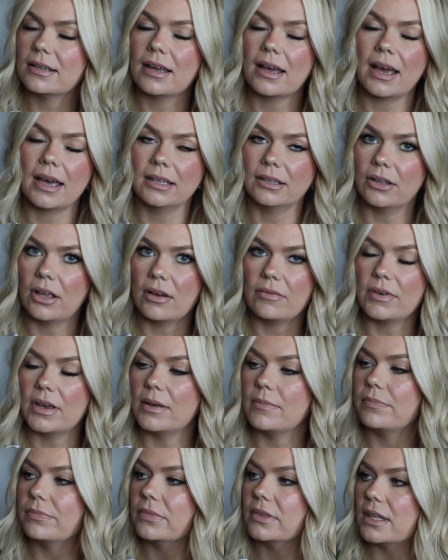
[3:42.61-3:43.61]
I love
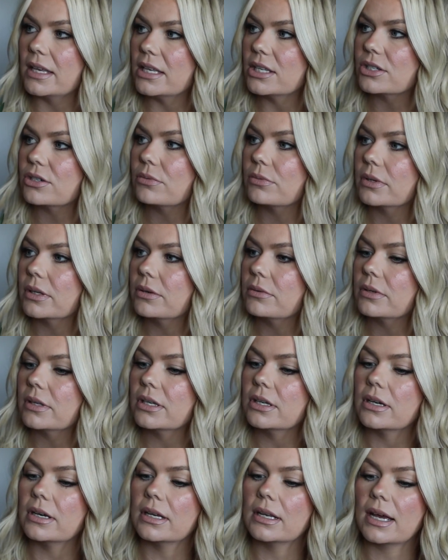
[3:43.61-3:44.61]
it. These are really, really
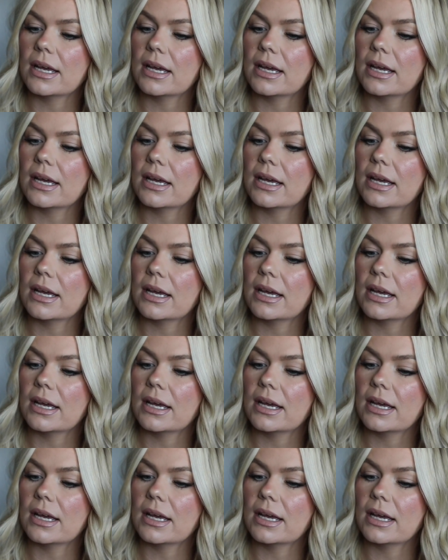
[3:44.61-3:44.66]
good.